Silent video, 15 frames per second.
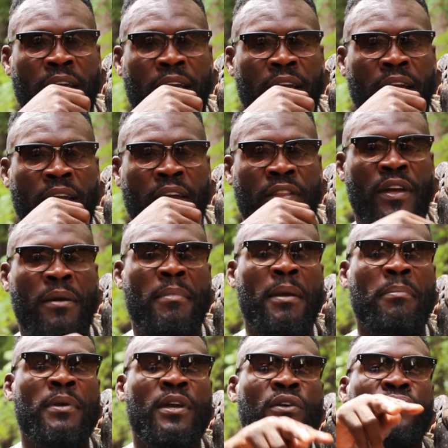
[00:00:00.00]
And there may
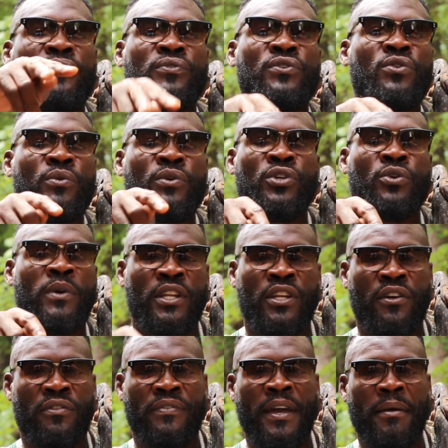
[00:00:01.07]
be a few of you in your
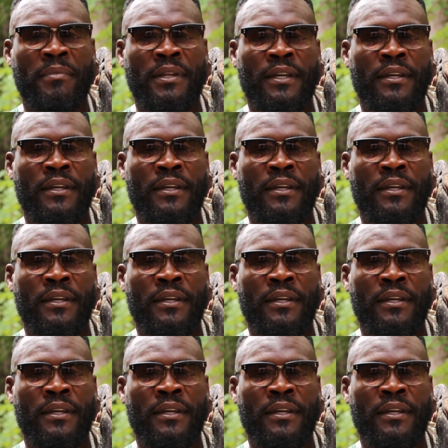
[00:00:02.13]
family.